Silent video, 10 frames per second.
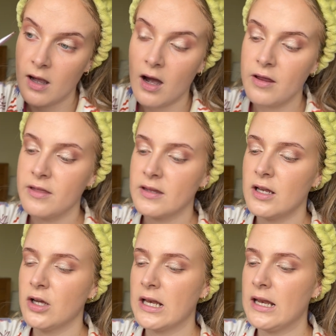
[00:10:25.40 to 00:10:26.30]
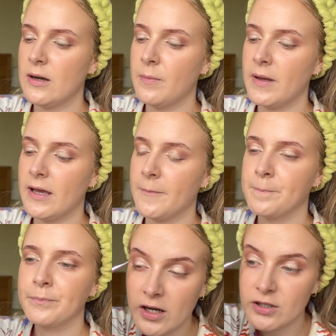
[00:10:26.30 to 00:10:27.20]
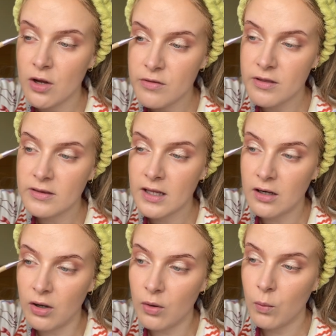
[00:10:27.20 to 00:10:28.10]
I think they look a little bit, I don't think they look